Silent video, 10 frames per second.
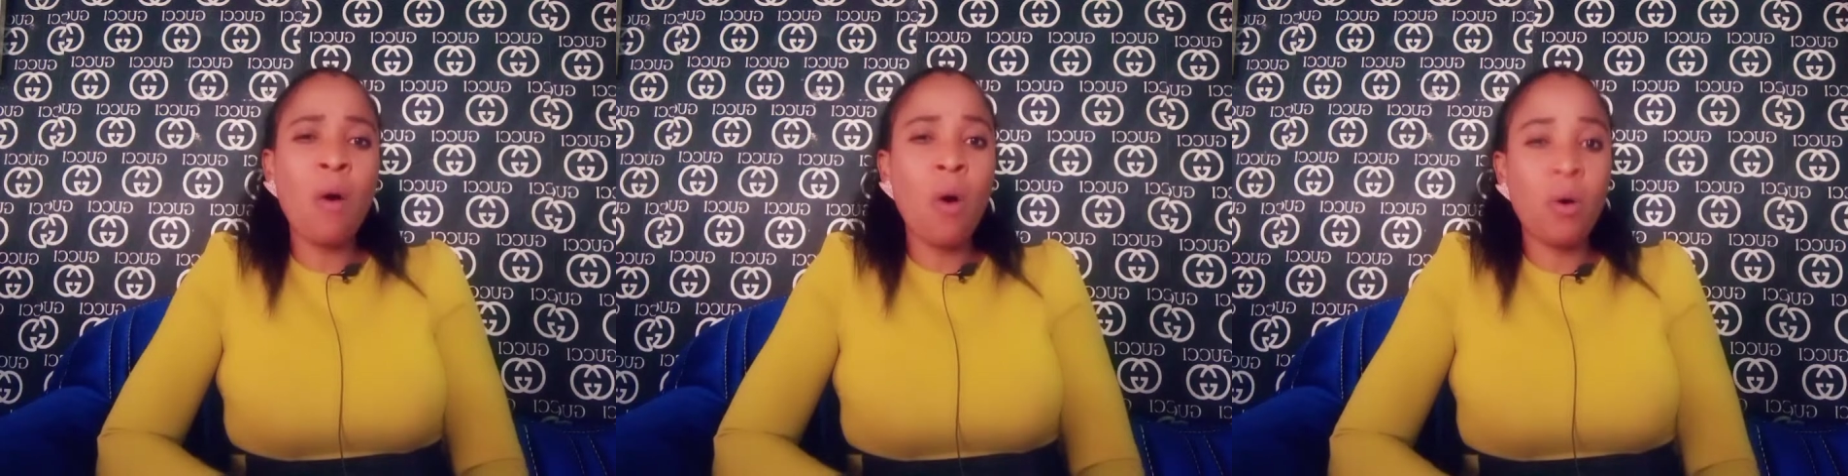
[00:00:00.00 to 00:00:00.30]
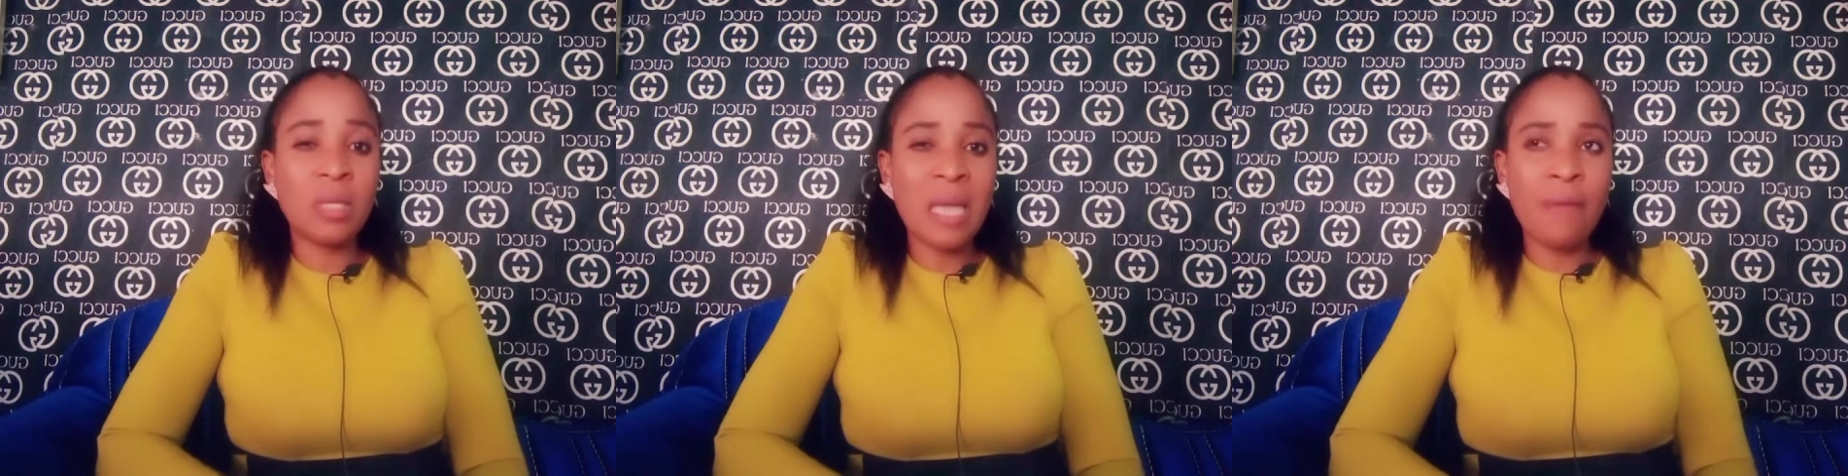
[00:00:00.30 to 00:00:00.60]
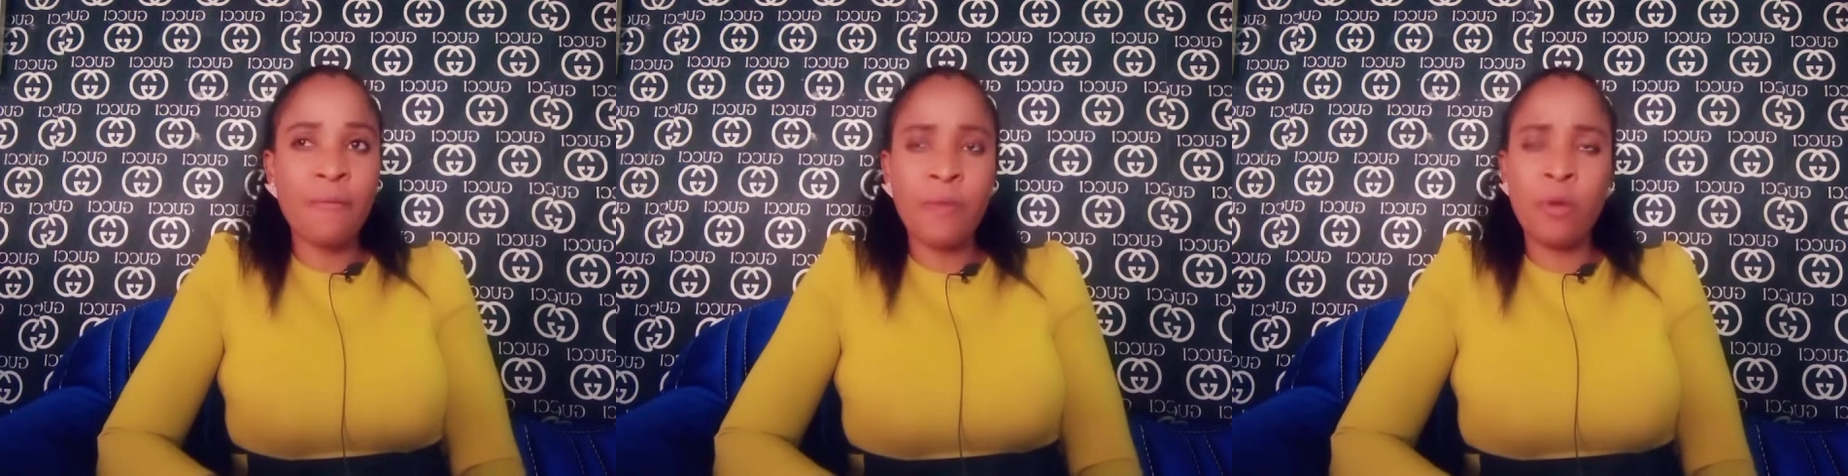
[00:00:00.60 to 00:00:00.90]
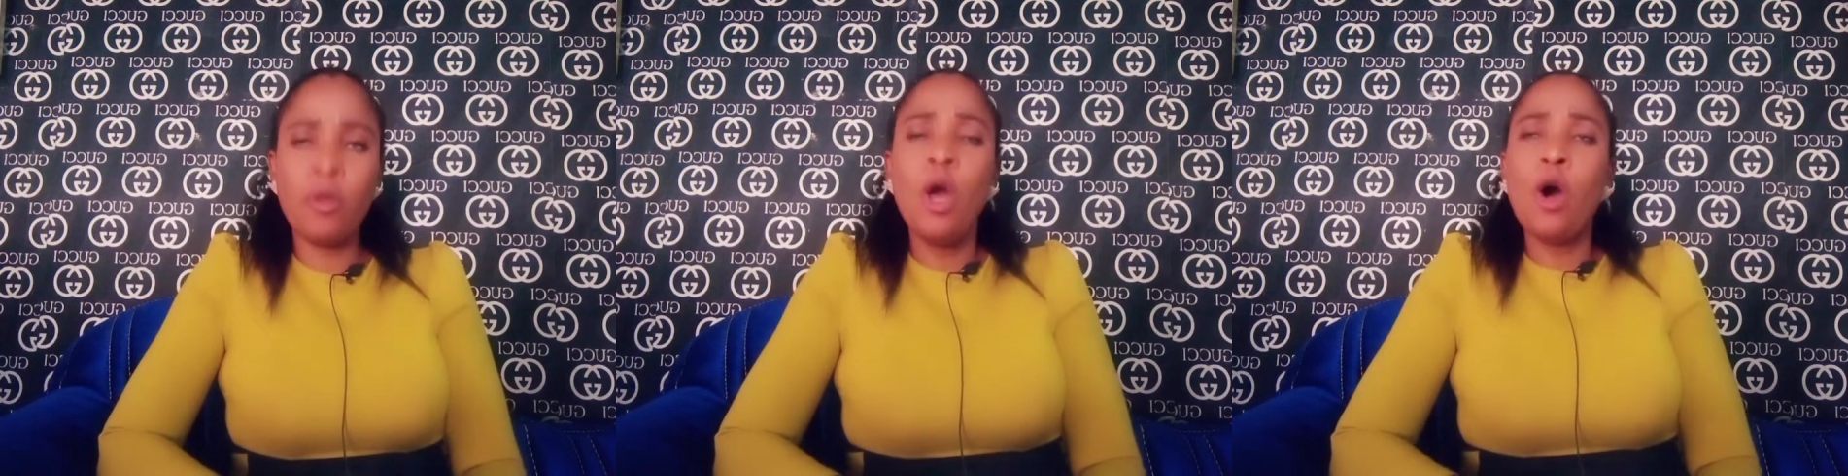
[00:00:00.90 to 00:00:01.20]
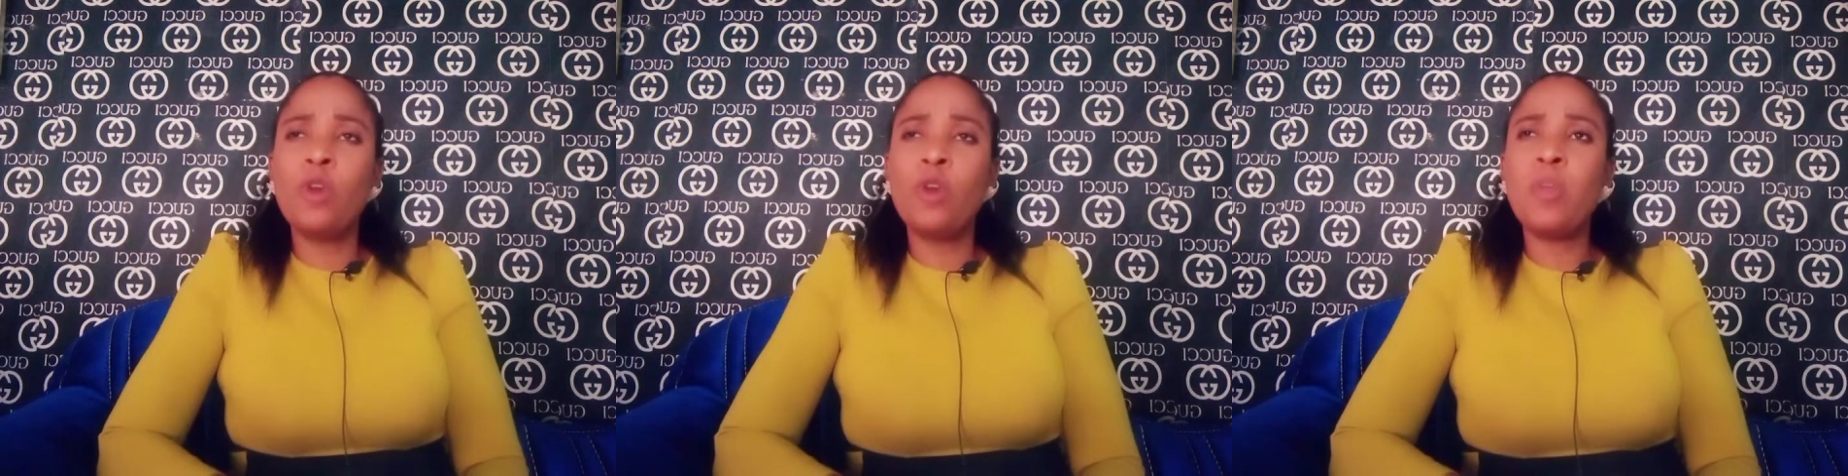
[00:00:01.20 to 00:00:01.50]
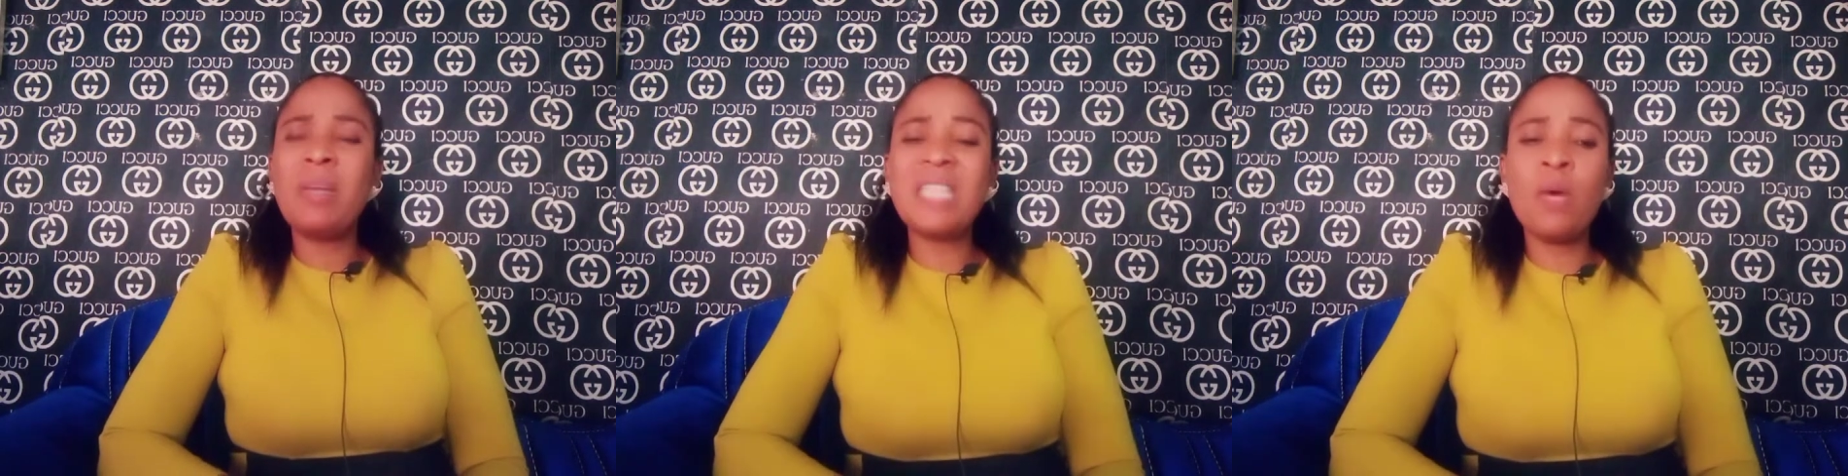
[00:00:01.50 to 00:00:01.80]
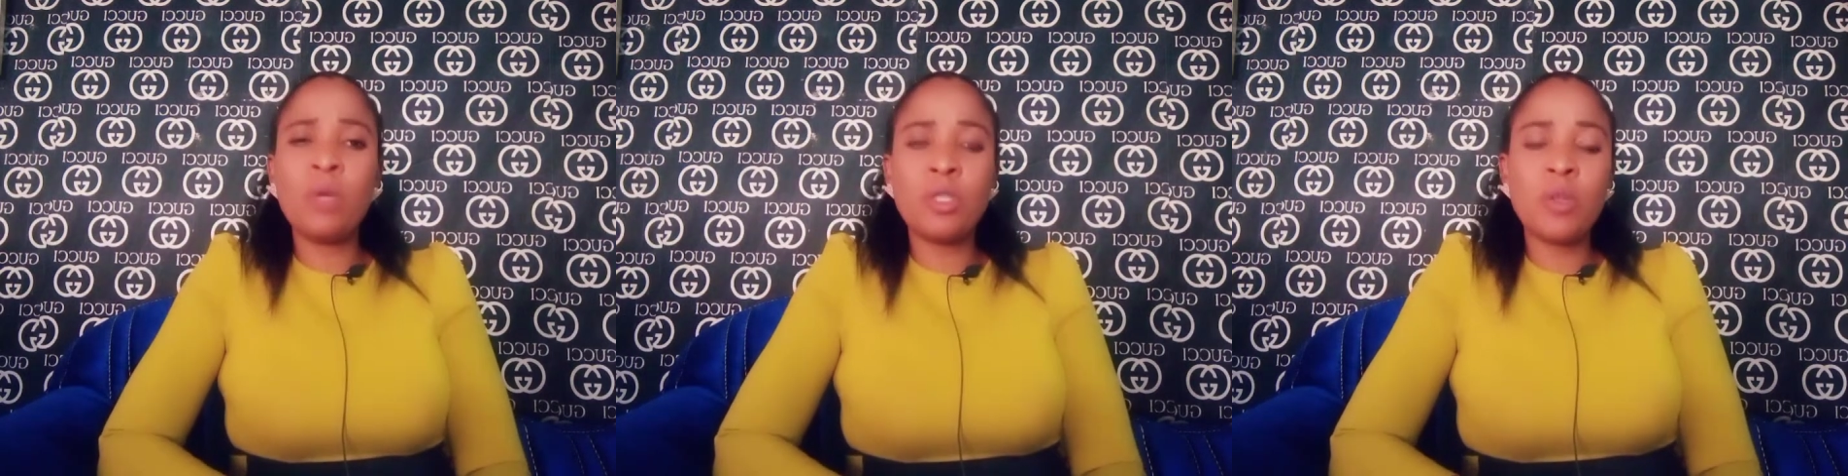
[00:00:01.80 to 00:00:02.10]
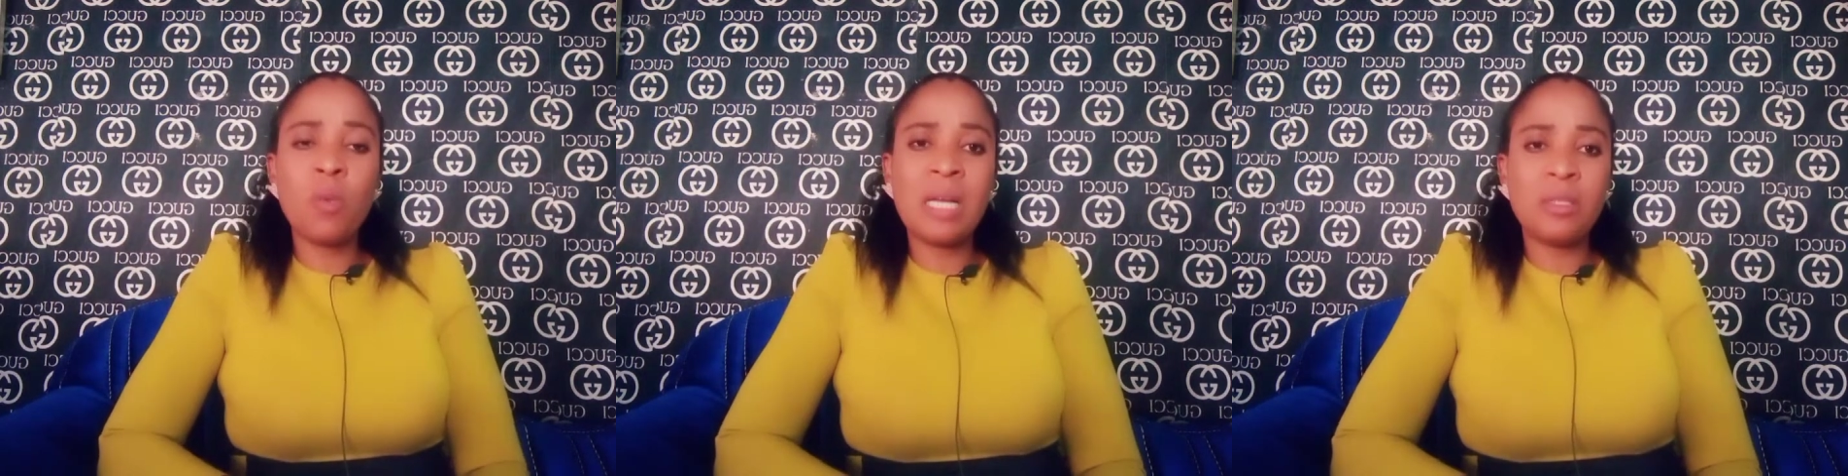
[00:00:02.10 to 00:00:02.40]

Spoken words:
hurt I feel or no matter what someone